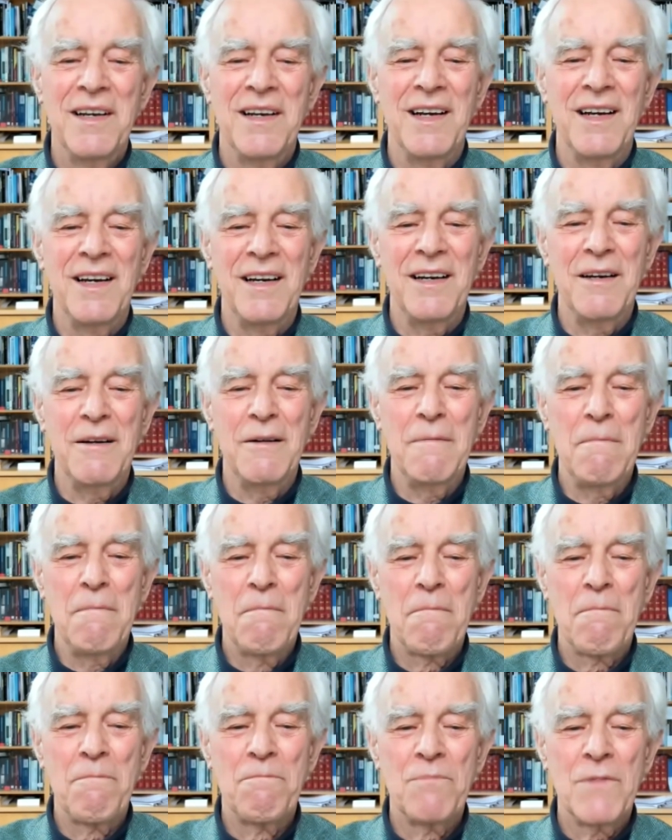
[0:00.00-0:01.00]
Uh,
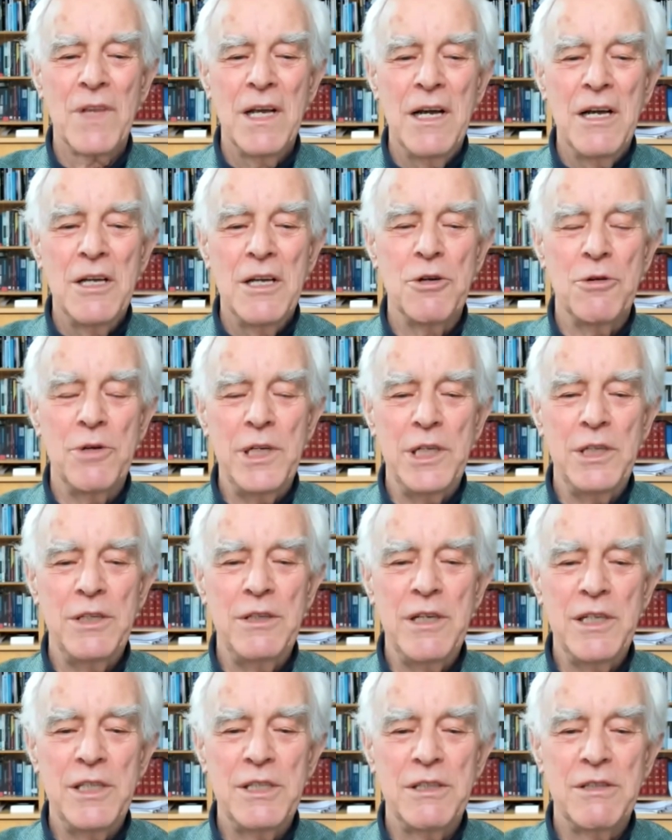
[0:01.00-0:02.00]
so the,
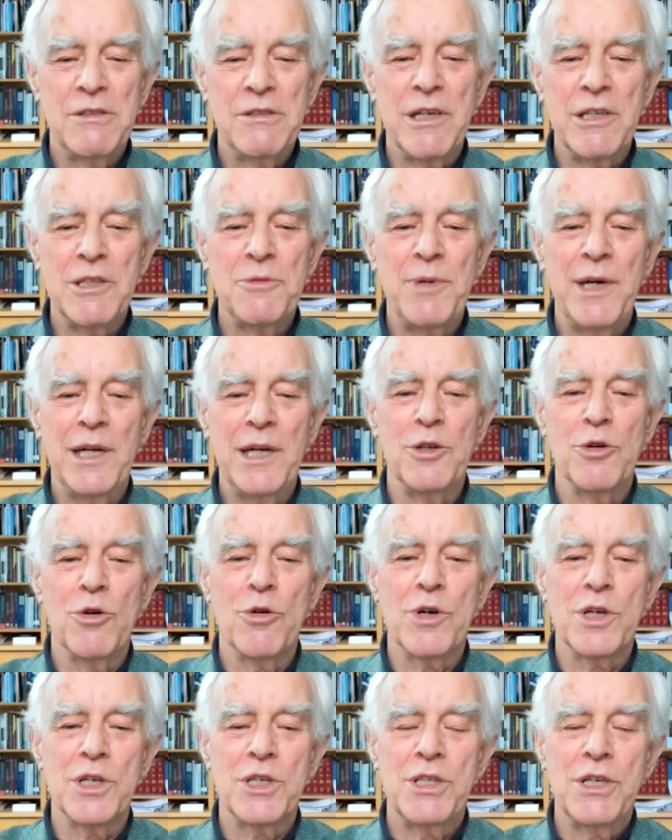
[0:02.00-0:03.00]
this transplanted
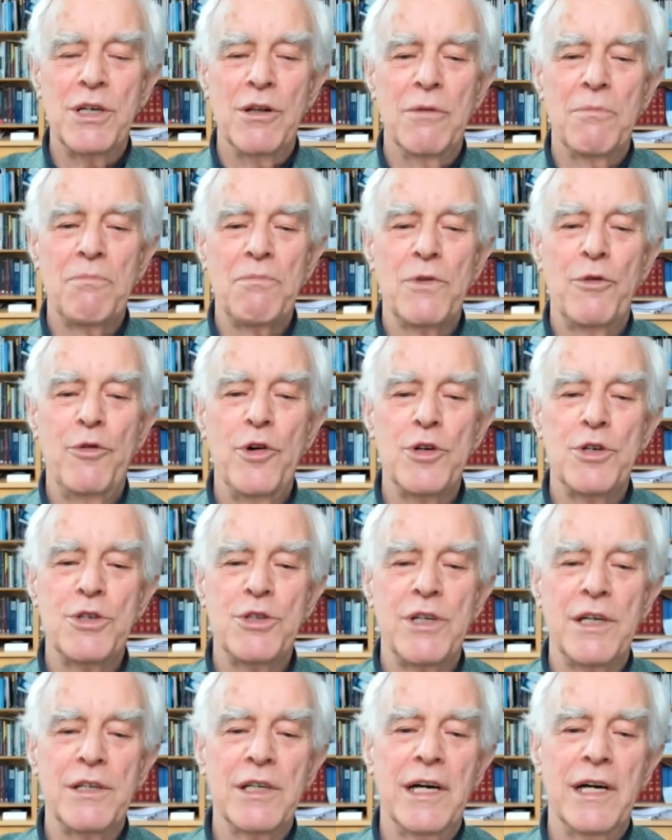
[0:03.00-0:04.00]
organ still
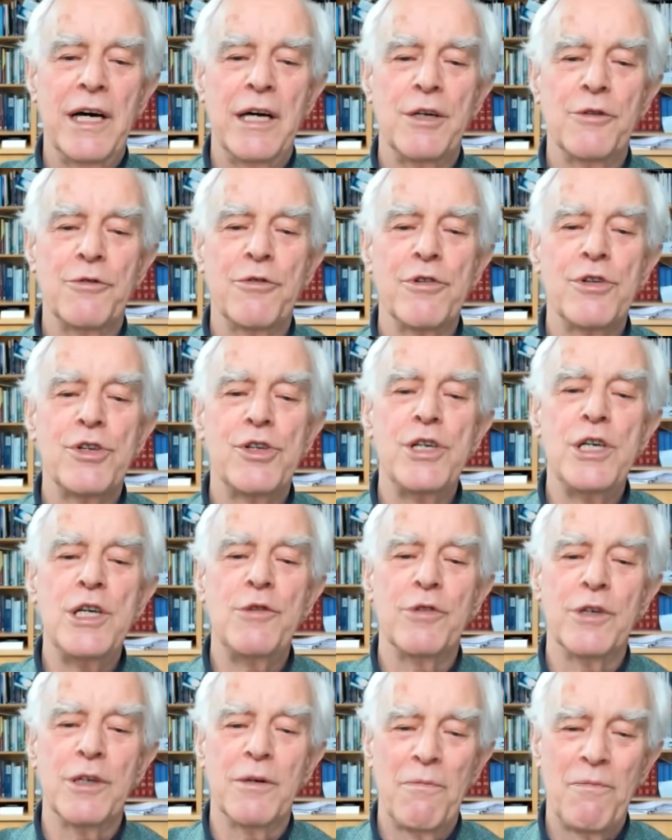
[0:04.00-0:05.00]
functions as a kind of
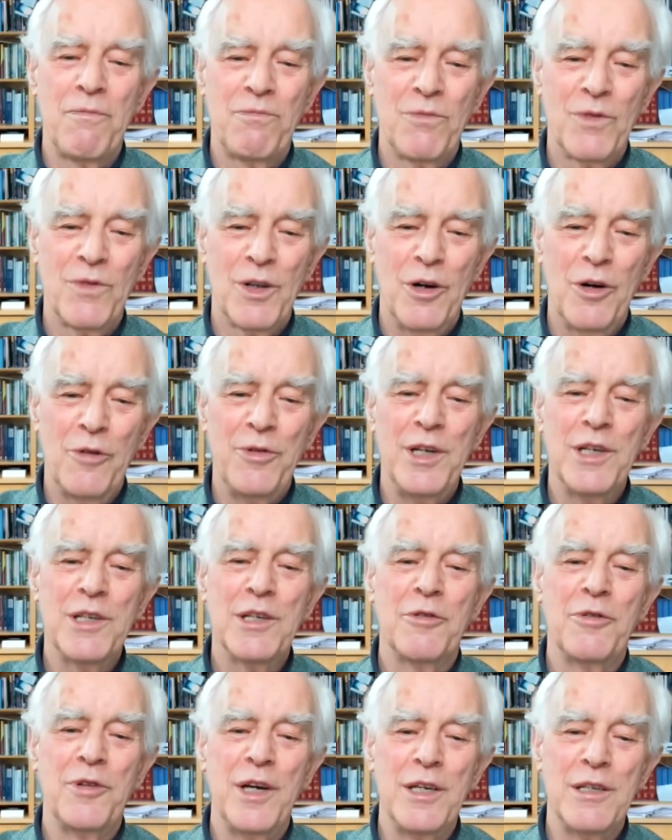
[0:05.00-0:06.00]
receiver of
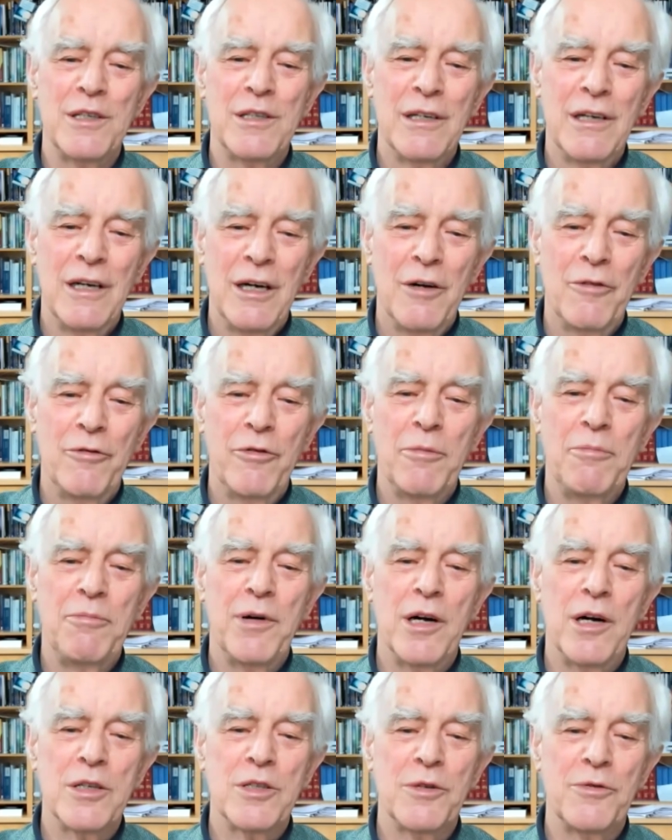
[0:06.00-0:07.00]
interface for
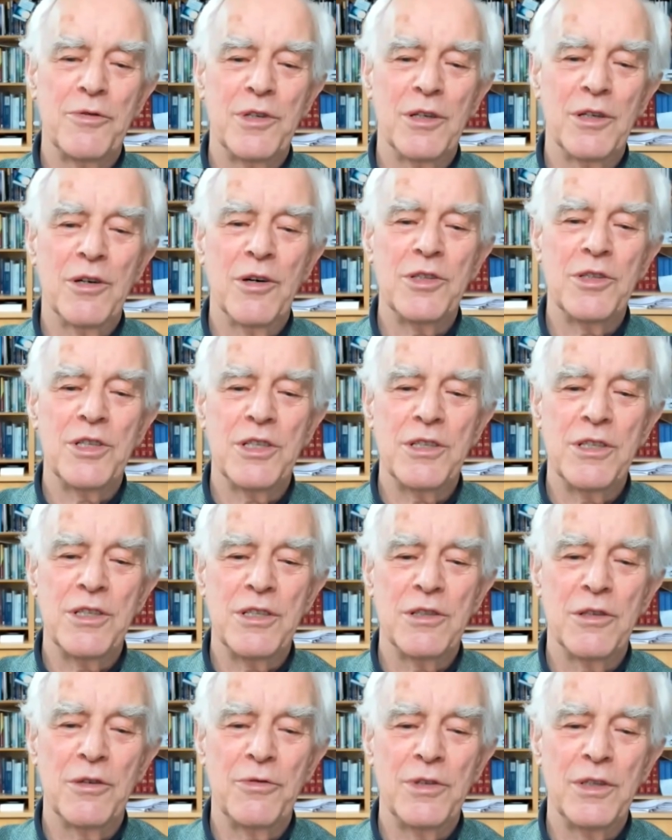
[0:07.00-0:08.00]
parts of the
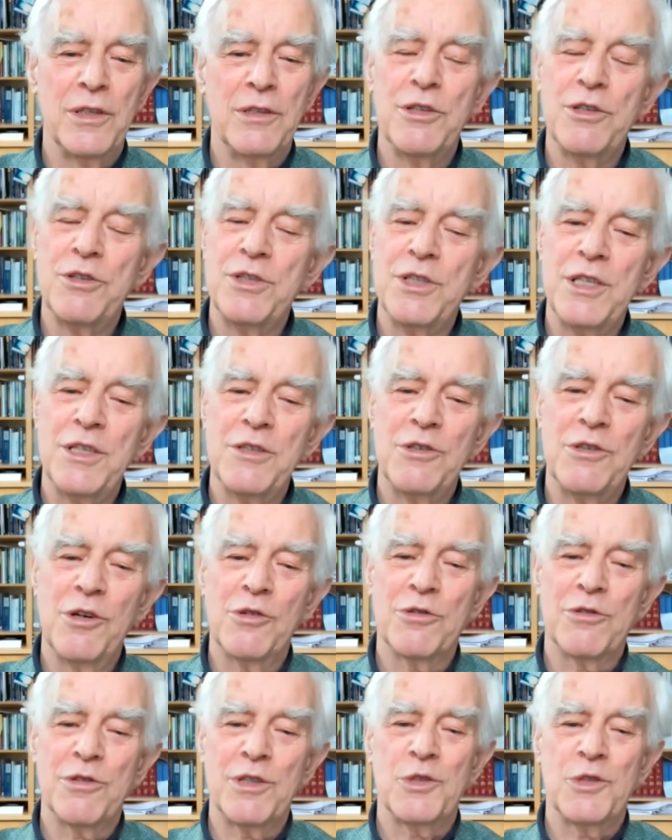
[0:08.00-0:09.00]
consciousness of the deceased
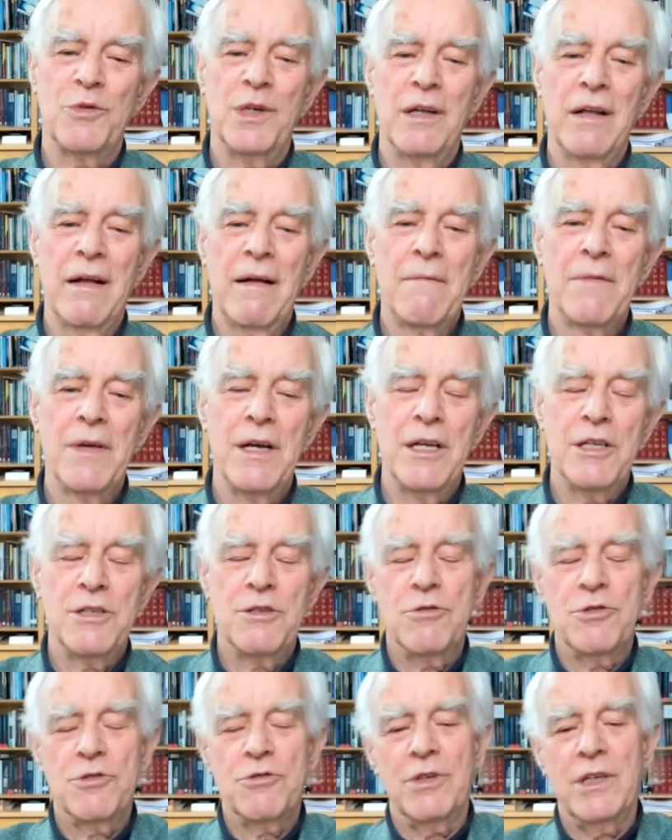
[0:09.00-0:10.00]
donor as well. It's
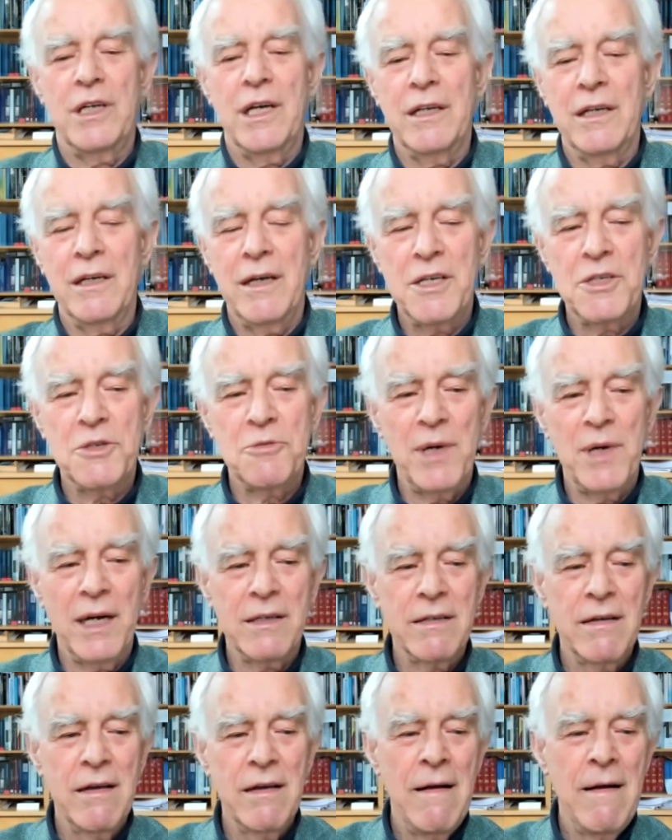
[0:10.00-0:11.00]
also another aspect.